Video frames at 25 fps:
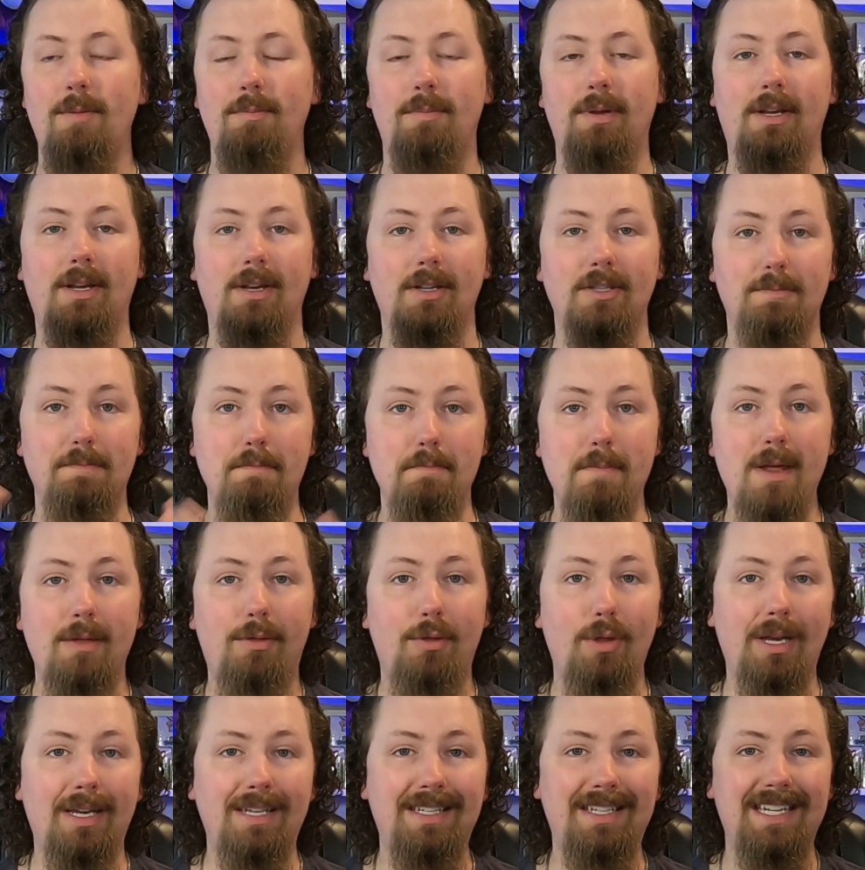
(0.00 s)
because
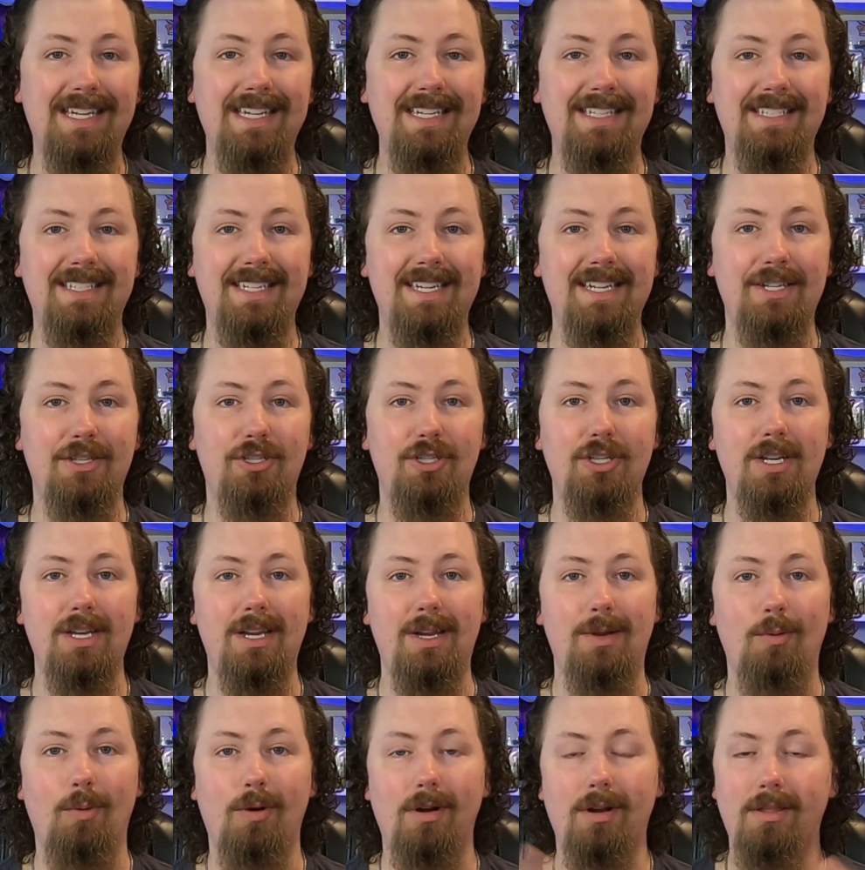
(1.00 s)
Mythik
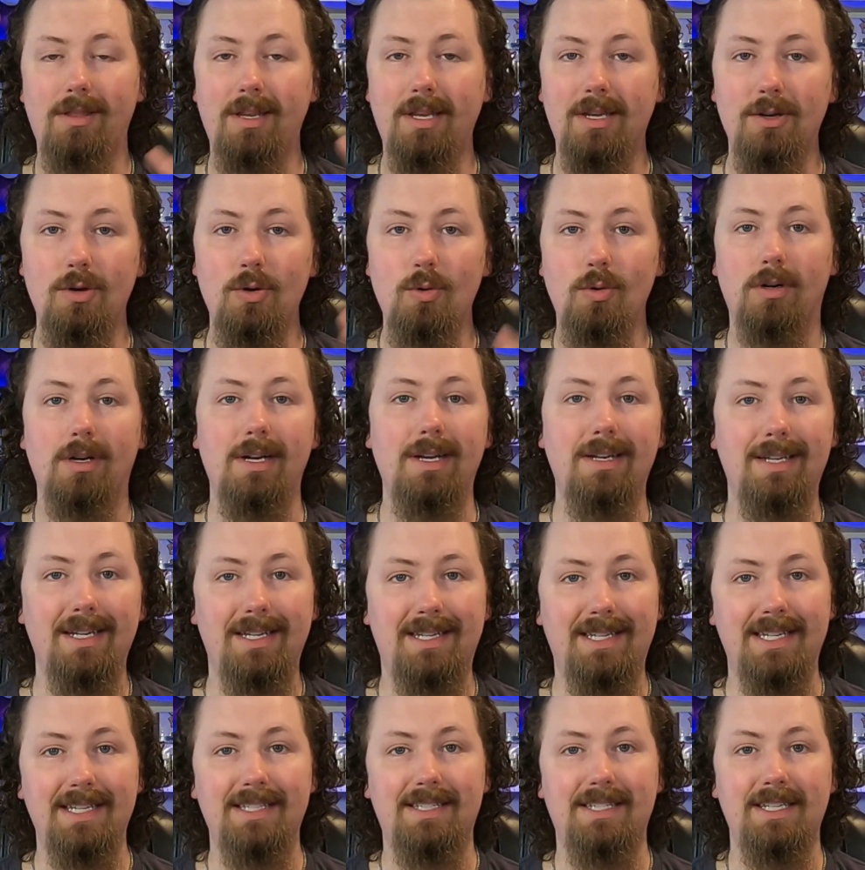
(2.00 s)
TCG, one of the newer indie
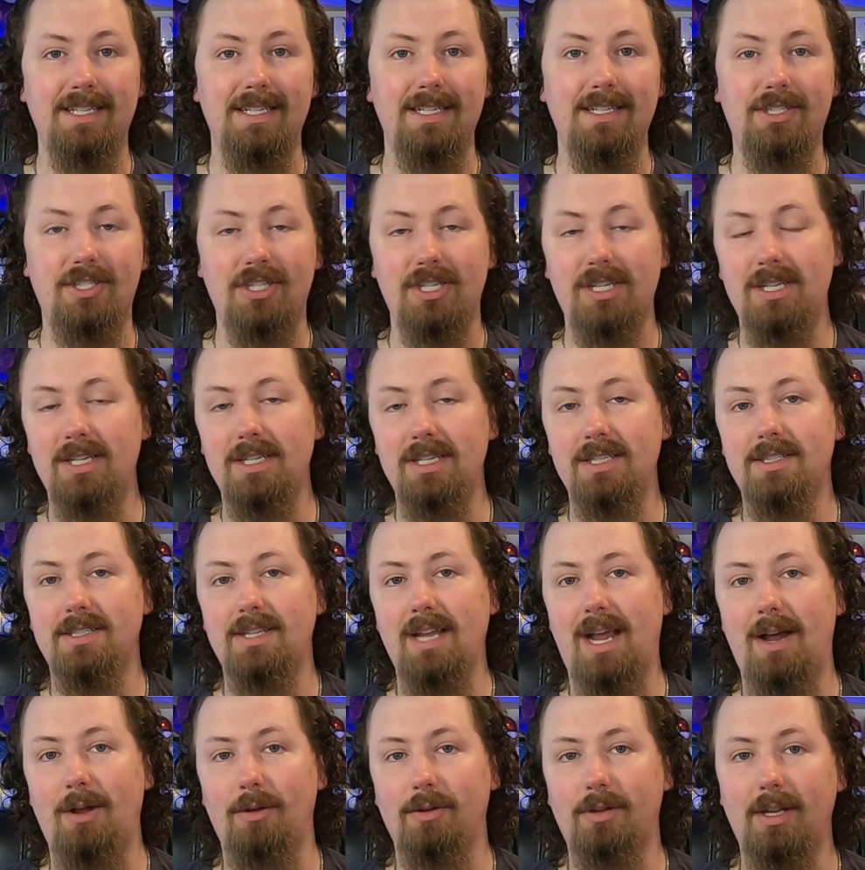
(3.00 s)
TCGs
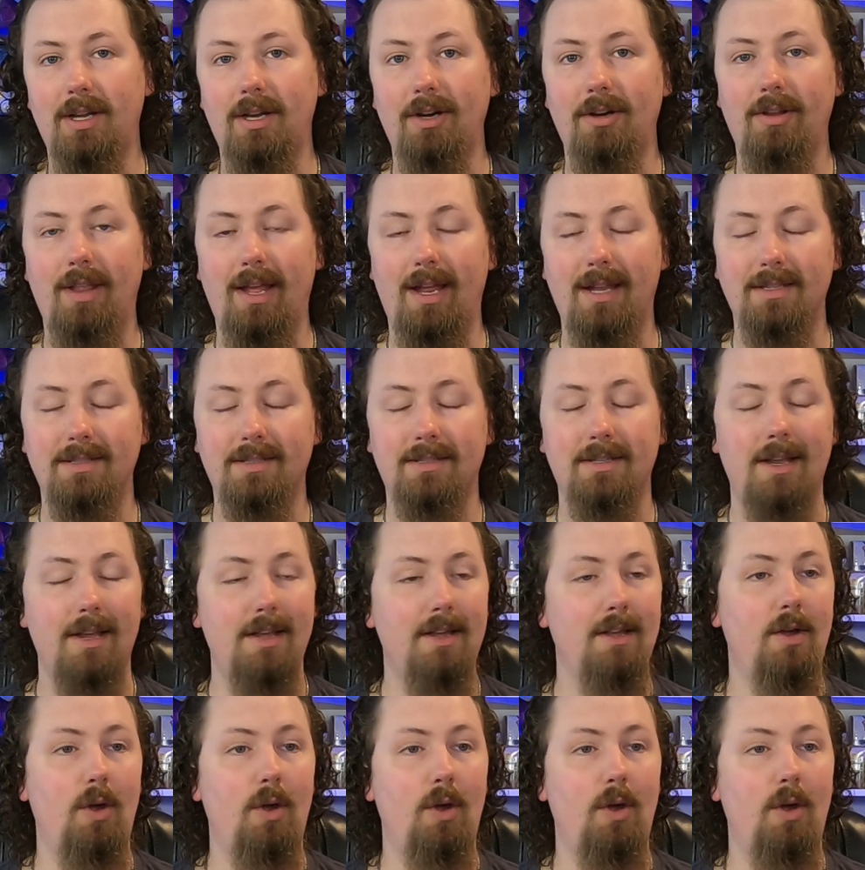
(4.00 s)
out there that's